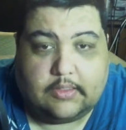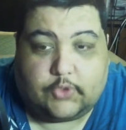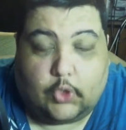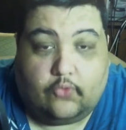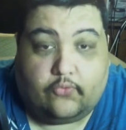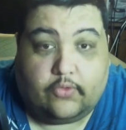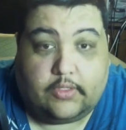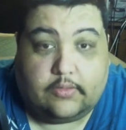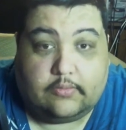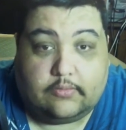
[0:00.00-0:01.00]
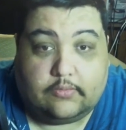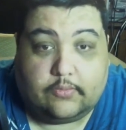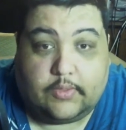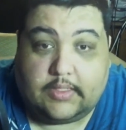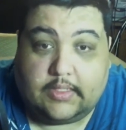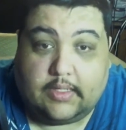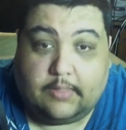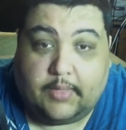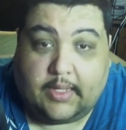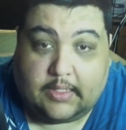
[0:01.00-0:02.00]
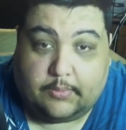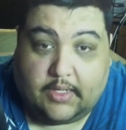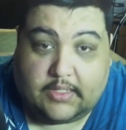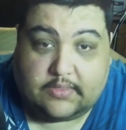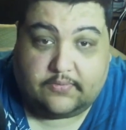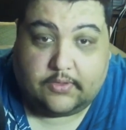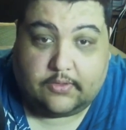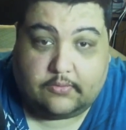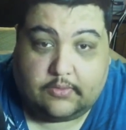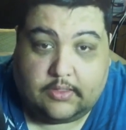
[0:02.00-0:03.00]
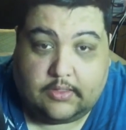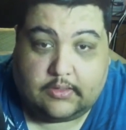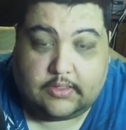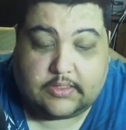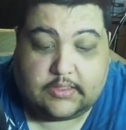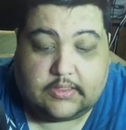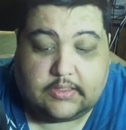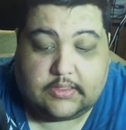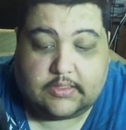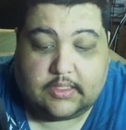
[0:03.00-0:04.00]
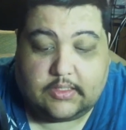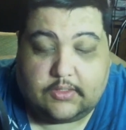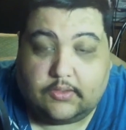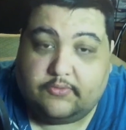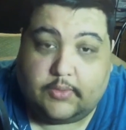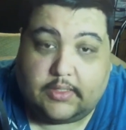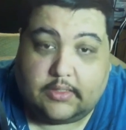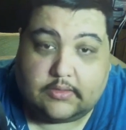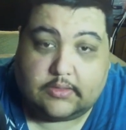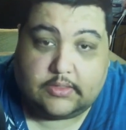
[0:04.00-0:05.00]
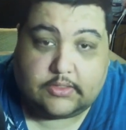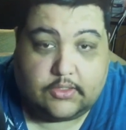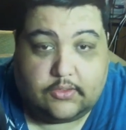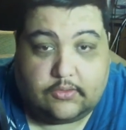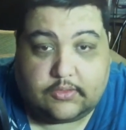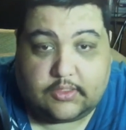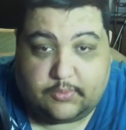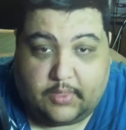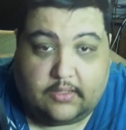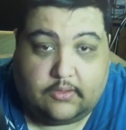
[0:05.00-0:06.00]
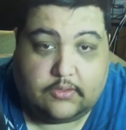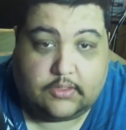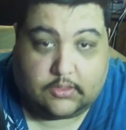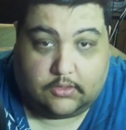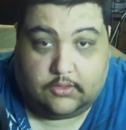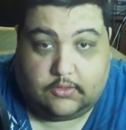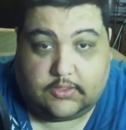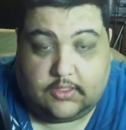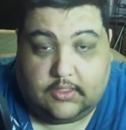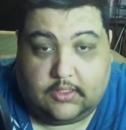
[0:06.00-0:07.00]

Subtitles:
So hopefully we can get back on a positive note, and this is like I told everybody else. It's good news, it's bad news, it's good news.